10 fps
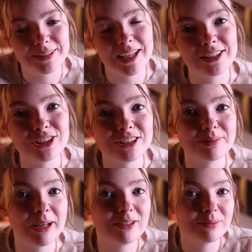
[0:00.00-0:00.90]
It's just
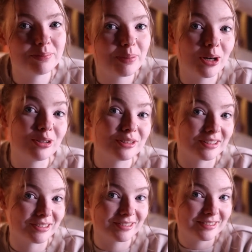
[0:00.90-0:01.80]
my own
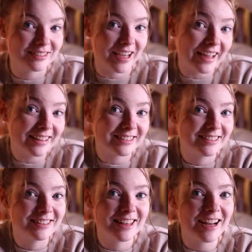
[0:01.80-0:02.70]
personal
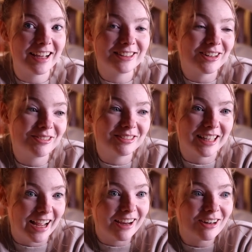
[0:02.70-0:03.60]
taste that I don't
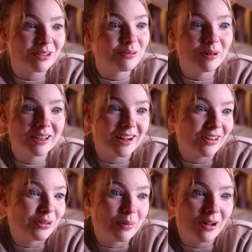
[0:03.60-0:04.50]
care what
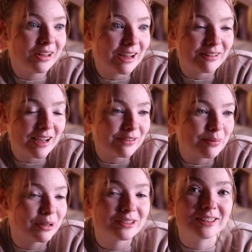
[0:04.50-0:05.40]
color ball gown every
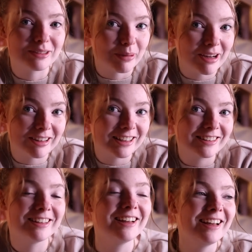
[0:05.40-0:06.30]
person is wearing.